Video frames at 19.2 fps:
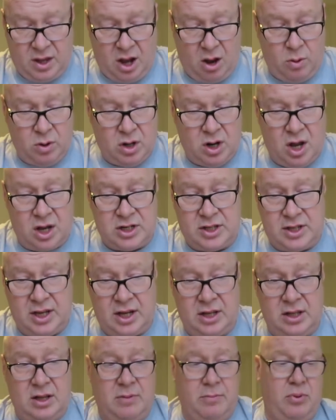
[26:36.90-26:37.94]
would like to
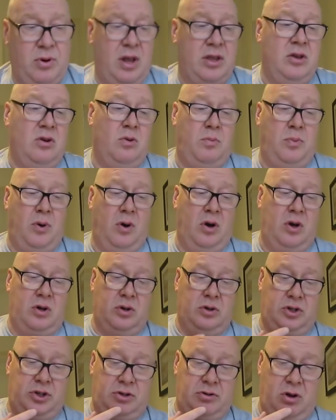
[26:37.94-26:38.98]
think that Brendan will put a
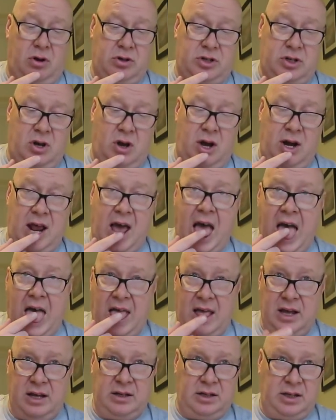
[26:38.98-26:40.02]
good strong side
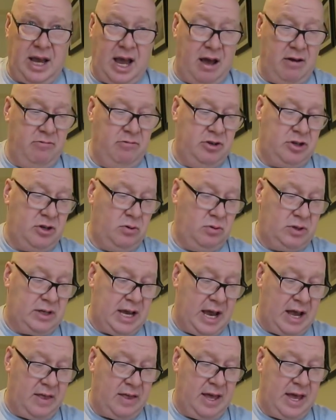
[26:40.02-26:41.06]
out, get a result
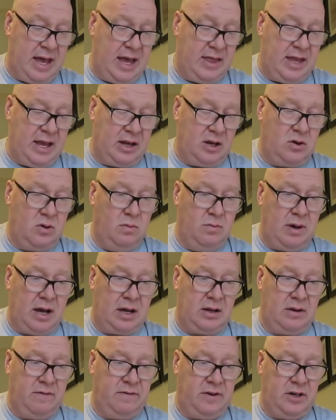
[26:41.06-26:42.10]
out there, then come
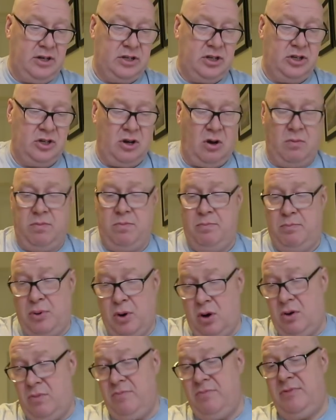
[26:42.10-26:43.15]
back and finish the job.
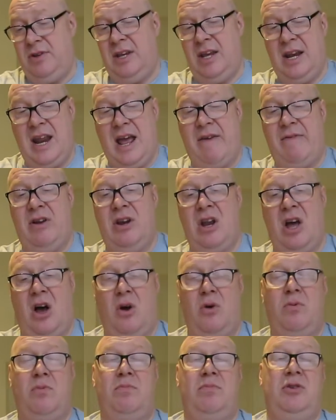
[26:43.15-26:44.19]
But you never
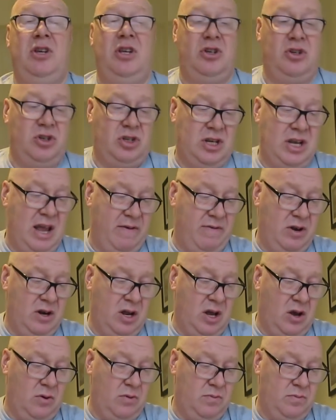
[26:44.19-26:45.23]
know. You just never
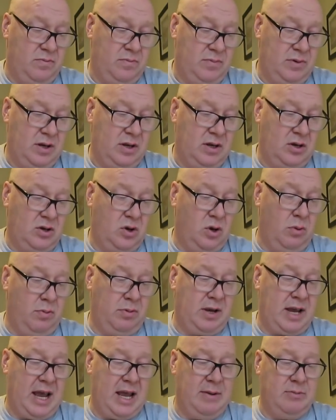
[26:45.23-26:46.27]
know.
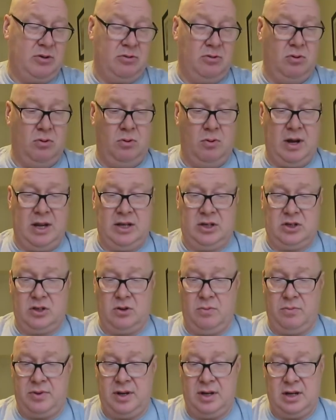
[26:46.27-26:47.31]
Cup games are always
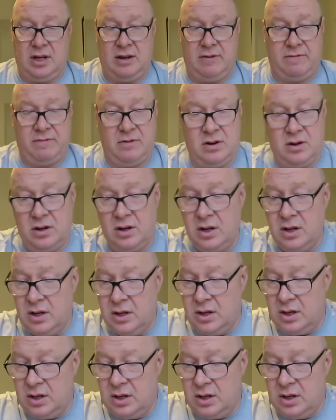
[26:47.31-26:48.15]
something different.